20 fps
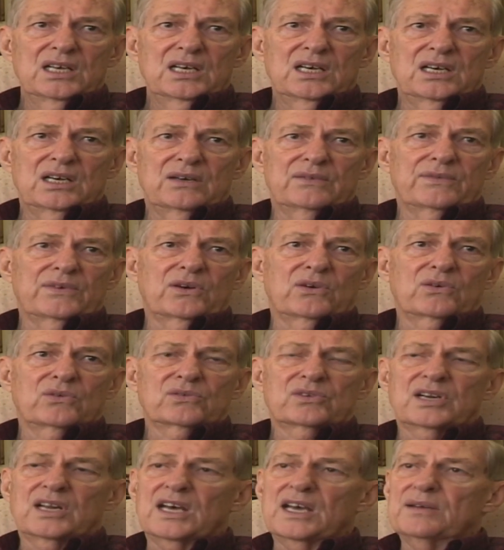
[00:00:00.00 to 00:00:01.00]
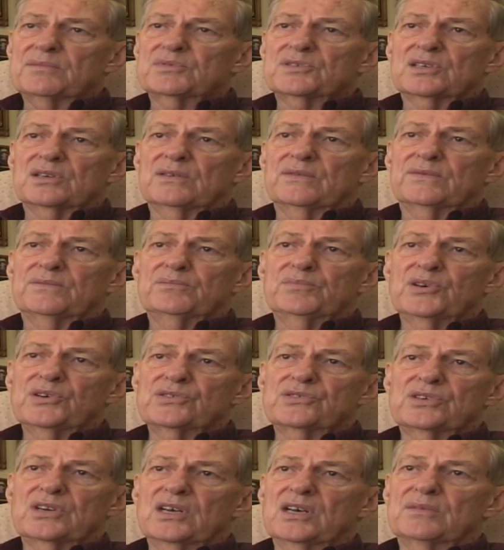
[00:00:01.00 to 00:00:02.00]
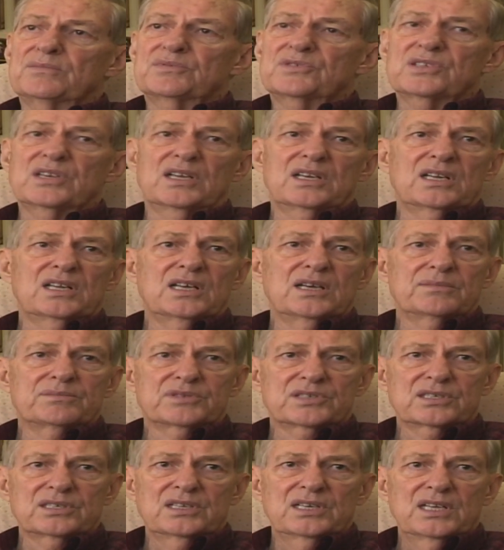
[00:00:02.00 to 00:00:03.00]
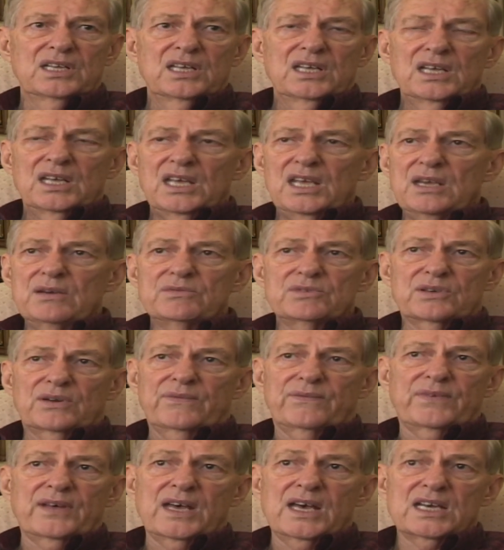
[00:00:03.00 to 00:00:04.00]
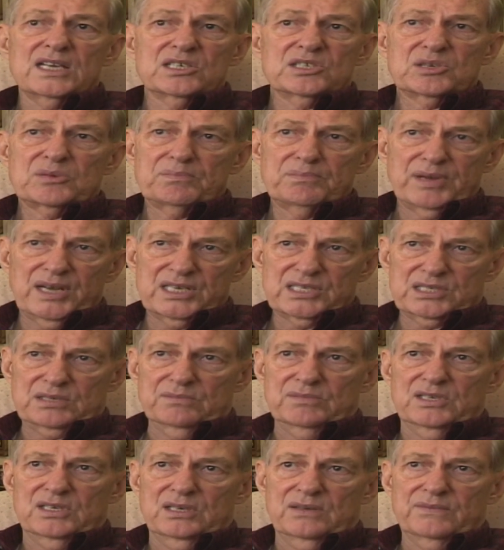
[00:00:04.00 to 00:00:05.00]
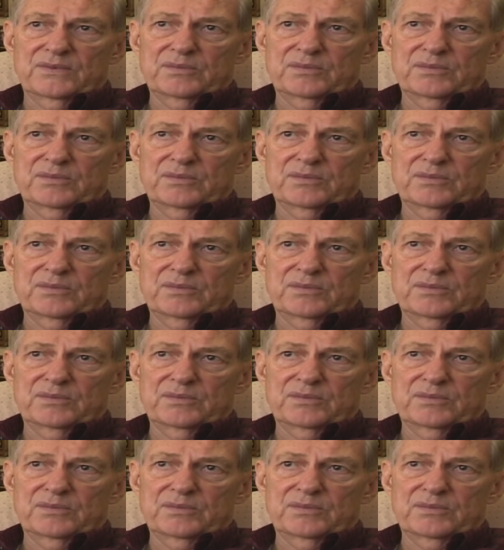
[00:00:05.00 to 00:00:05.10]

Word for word: of all types of push-ups, sit-ups. He was a fine specimen of